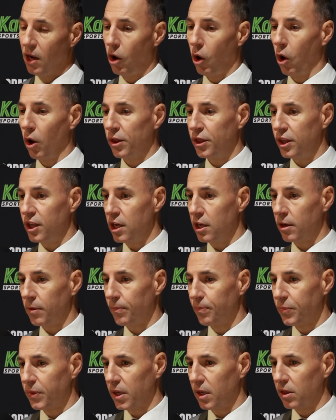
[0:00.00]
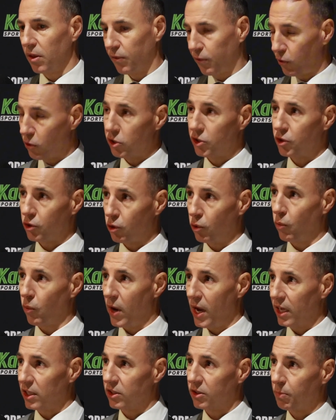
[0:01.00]
I think the first 2
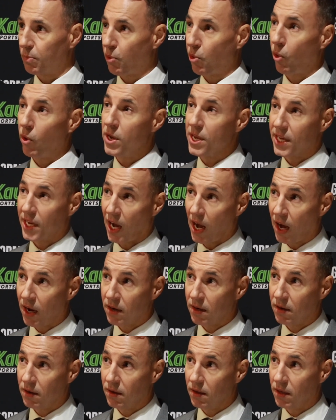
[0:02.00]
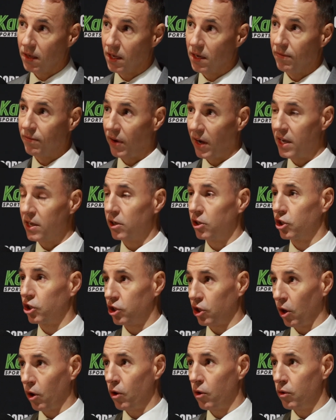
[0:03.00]
rounds pre-cut in Vegas
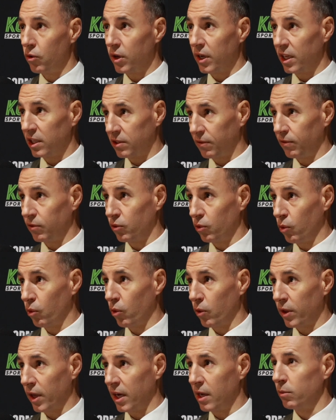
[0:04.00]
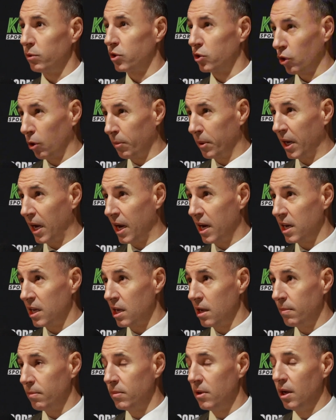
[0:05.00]
showed against Fundora that he was dominating
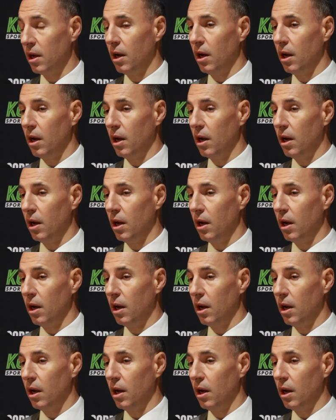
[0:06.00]
him.